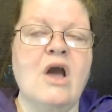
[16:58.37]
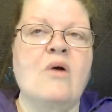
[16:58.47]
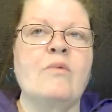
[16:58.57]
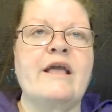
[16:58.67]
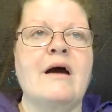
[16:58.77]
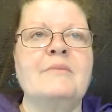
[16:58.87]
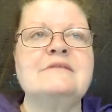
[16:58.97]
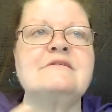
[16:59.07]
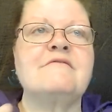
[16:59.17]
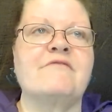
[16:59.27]
We come
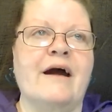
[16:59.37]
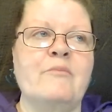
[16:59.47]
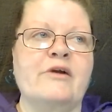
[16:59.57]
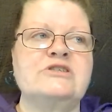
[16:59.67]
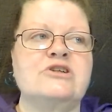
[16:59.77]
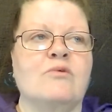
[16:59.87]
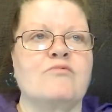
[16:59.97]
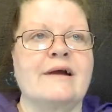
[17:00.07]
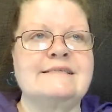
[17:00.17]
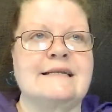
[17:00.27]
into vibrational
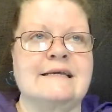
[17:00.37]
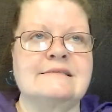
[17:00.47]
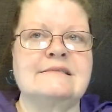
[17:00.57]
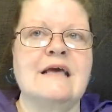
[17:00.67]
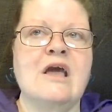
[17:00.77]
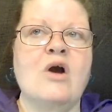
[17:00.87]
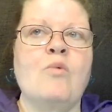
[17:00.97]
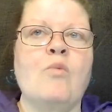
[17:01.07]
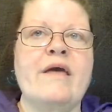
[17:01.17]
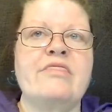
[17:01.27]
resonance
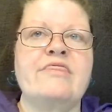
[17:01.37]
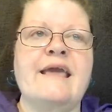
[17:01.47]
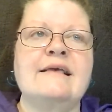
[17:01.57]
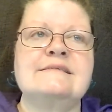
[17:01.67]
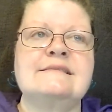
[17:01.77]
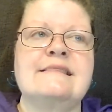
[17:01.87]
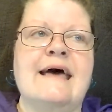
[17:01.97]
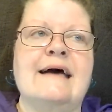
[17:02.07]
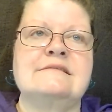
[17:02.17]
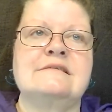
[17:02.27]
with things
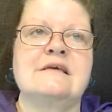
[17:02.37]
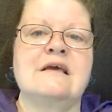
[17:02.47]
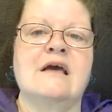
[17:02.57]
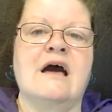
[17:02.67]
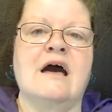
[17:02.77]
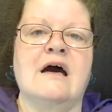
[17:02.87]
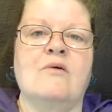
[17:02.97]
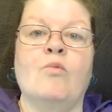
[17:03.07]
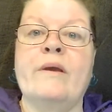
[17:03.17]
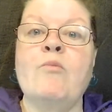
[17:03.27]
that
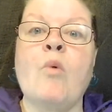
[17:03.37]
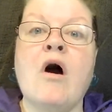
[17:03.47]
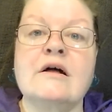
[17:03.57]
we want